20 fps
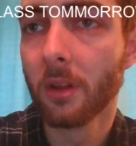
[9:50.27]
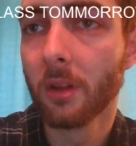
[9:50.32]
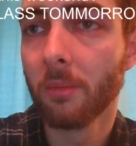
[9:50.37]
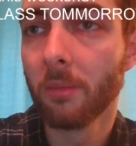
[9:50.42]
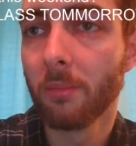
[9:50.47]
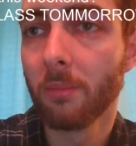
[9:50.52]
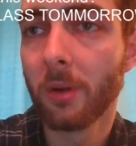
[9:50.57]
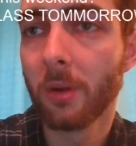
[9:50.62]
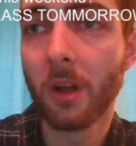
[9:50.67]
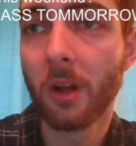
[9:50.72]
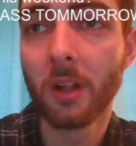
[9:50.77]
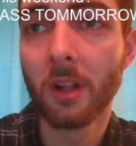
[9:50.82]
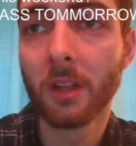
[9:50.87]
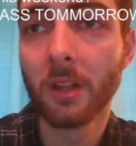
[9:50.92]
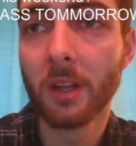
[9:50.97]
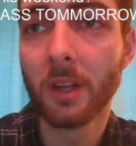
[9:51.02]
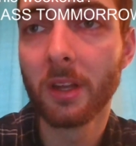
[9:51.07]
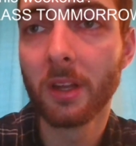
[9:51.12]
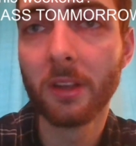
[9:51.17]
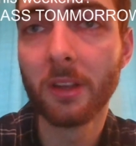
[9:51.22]

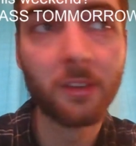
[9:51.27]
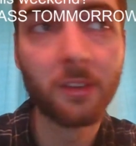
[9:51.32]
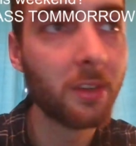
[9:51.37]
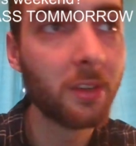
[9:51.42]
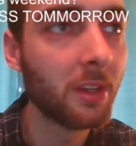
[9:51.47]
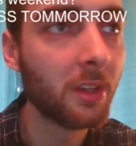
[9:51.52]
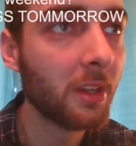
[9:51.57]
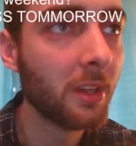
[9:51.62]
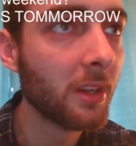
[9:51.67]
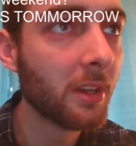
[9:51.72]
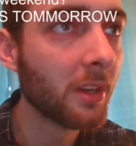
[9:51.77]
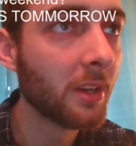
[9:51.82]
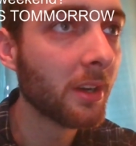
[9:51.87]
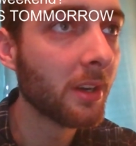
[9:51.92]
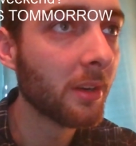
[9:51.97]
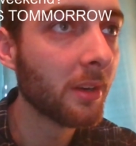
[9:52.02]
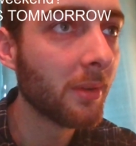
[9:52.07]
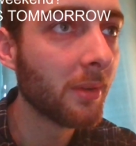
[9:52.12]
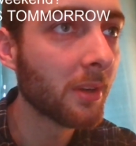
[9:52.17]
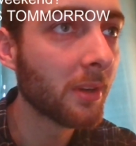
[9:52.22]
Paula is
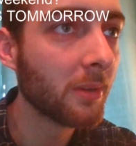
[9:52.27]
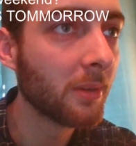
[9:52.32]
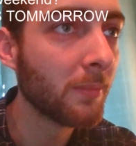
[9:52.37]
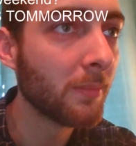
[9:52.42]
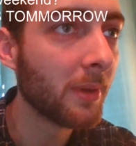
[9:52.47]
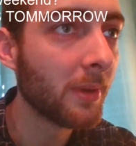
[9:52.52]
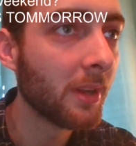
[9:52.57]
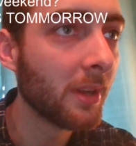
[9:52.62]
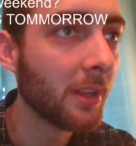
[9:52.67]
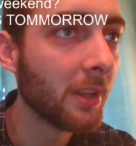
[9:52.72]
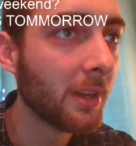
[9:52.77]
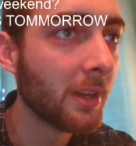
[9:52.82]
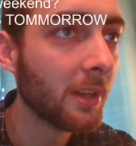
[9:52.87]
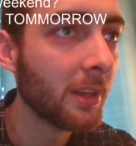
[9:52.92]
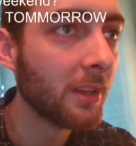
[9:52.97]
here. Welcome, Paula.